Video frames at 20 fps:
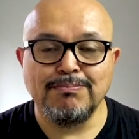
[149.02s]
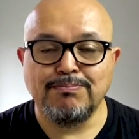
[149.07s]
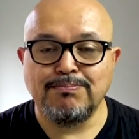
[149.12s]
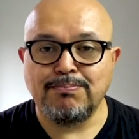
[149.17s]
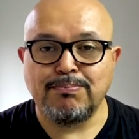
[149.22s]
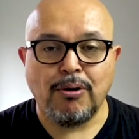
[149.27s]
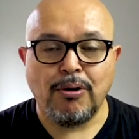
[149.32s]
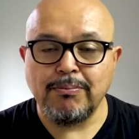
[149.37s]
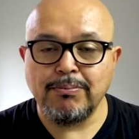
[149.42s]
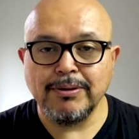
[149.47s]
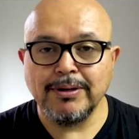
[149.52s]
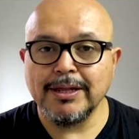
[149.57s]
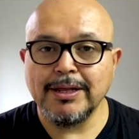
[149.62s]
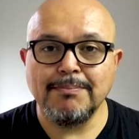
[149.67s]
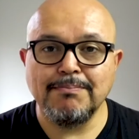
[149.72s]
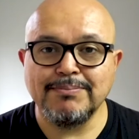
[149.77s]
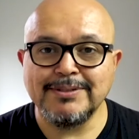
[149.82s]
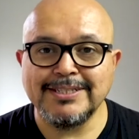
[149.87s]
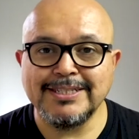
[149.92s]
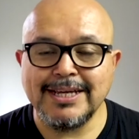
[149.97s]
properly
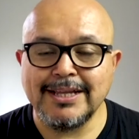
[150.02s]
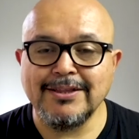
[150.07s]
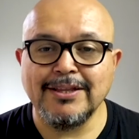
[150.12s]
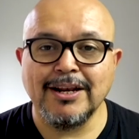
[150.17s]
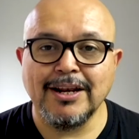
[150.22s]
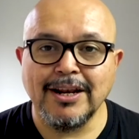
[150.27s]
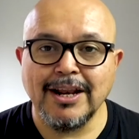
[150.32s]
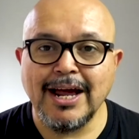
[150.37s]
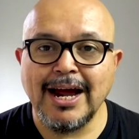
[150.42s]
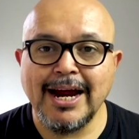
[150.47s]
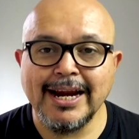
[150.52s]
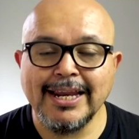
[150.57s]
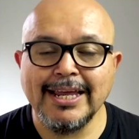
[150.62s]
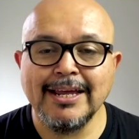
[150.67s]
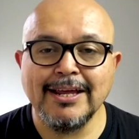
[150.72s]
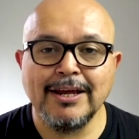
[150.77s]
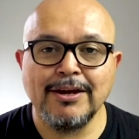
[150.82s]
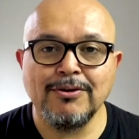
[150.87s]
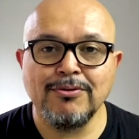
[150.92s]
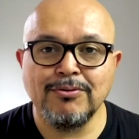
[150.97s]
set the
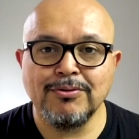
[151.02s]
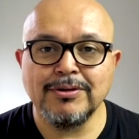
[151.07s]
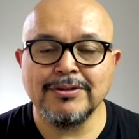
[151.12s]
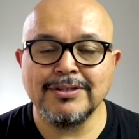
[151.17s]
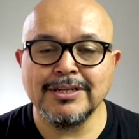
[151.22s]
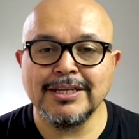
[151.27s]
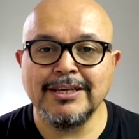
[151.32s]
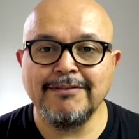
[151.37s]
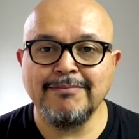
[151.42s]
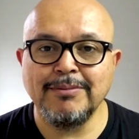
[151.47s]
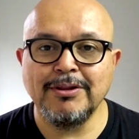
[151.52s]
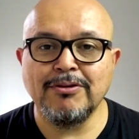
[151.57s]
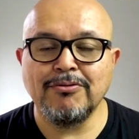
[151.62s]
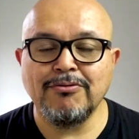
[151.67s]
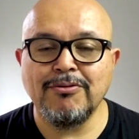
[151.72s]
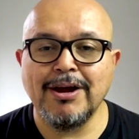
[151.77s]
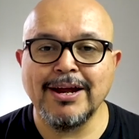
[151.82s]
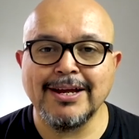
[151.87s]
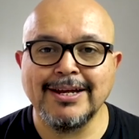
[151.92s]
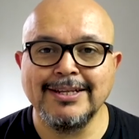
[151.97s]
lighting in order to give me the
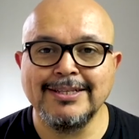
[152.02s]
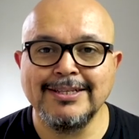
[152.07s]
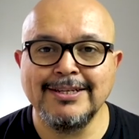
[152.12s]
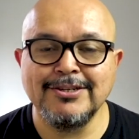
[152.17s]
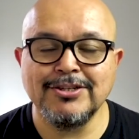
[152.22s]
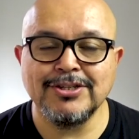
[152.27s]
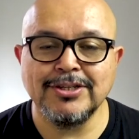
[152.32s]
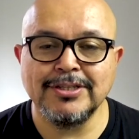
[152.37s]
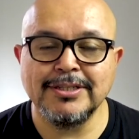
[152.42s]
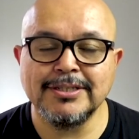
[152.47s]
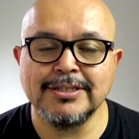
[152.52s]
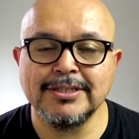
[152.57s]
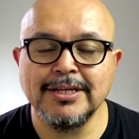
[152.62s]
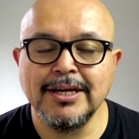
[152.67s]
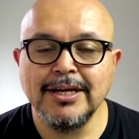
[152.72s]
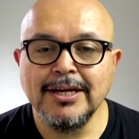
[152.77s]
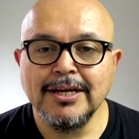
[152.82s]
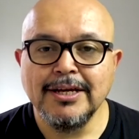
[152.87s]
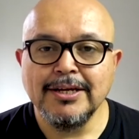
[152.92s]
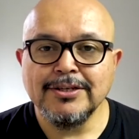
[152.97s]
right conditions.
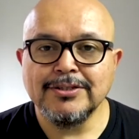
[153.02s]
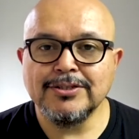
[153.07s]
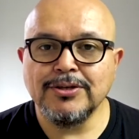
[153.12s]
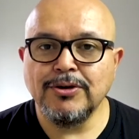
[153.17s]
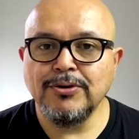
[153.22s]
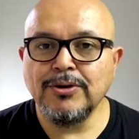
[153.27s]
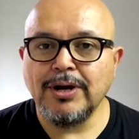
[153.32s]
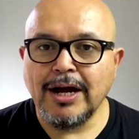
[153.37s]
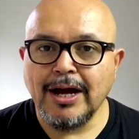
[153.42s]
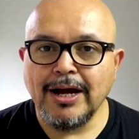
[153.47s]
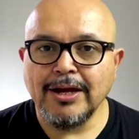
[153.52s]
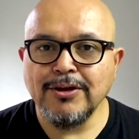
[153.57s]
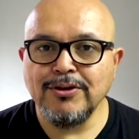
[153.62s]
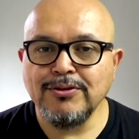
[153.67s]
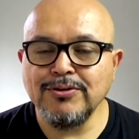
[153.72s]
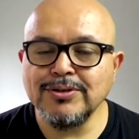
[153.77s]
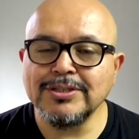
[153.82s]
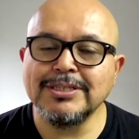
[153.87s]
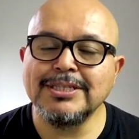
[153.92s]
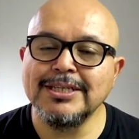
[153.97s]
So I
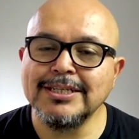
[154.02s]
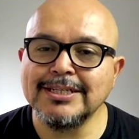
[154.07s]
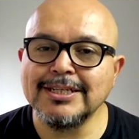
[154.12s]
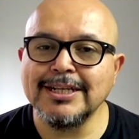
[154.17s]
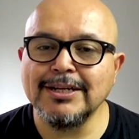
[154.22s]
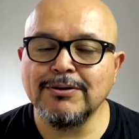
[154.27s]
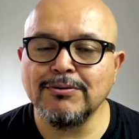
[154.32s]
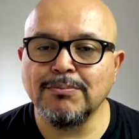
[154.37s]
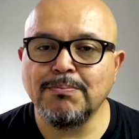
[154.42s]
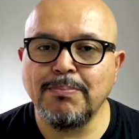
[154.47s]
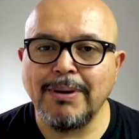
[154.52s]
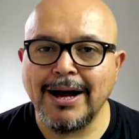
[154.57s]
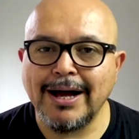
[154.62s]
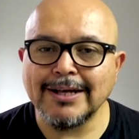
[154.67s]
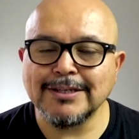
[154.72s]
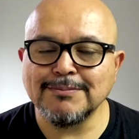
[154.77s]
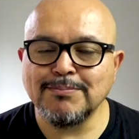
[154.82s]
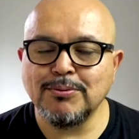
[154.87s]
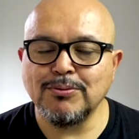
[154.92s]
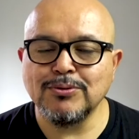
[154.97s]
use this little
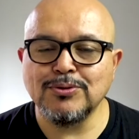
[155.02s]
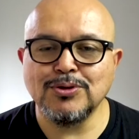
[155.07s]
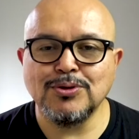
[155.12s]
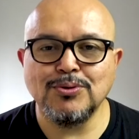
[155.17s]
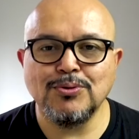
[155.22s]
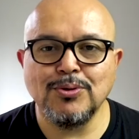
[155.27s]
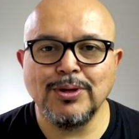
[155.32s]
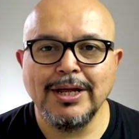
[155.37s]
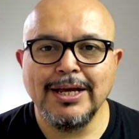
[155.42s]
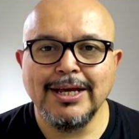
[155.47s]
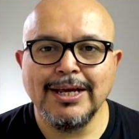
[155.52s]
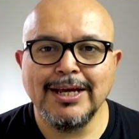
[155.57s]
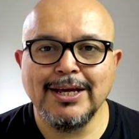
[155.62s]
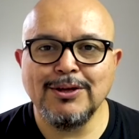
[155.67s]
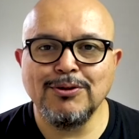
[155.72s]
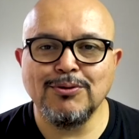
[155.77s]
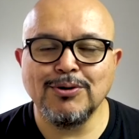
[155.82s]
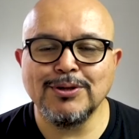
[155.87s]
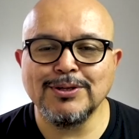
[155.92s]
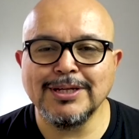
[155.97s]
passport tool
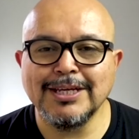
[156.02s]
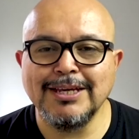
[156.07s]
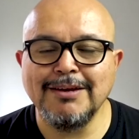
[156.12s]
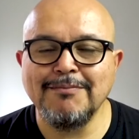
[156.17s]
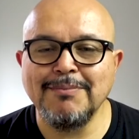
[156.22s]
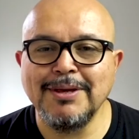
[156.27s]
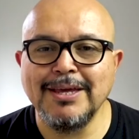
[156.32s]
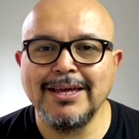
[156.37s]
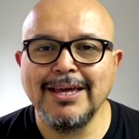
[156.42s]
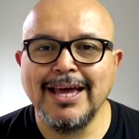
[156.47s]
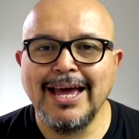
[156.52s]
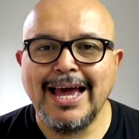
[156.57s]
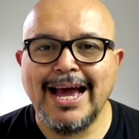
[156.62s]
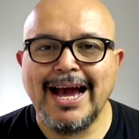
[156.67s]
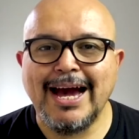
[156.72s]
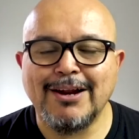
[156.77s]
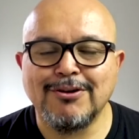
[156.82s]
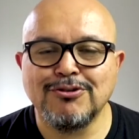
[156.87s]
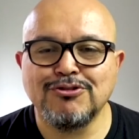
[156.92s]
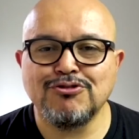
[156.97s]
in order to get me
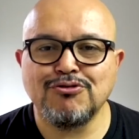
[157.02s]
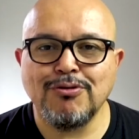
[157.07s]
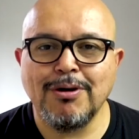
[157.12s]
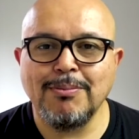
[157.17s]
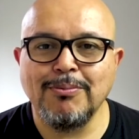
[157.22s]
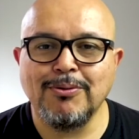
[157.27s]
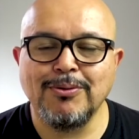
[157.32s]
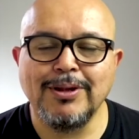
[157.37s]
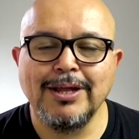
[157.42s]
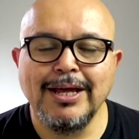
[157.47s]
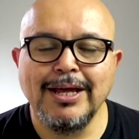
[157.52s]
out of trouble.